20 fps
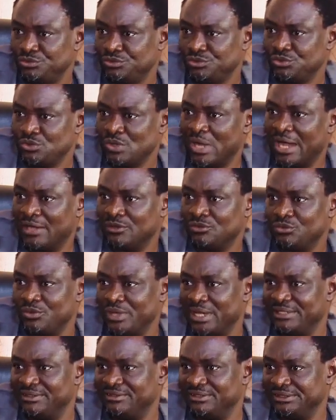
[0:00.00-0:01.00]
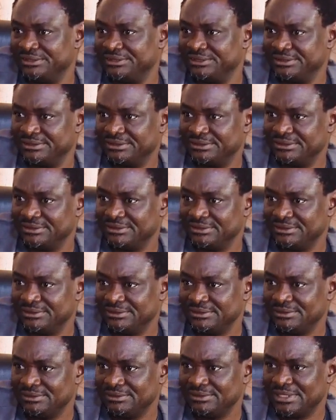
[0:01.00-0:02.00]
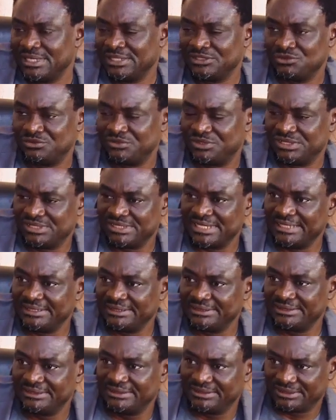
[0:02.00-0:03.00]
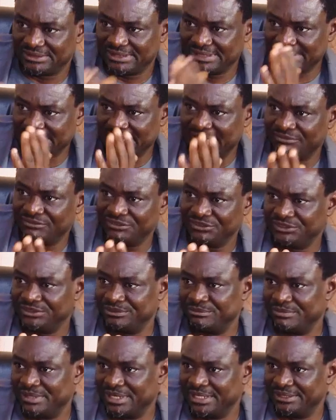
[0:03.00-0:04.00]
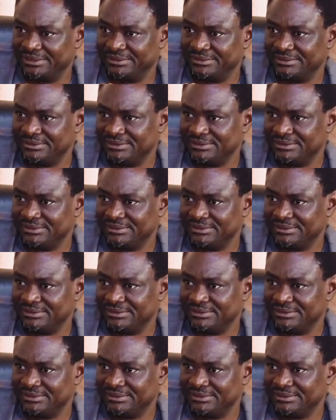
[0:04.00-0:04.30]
So how do we address it? As you're designing this, let's have this in mind.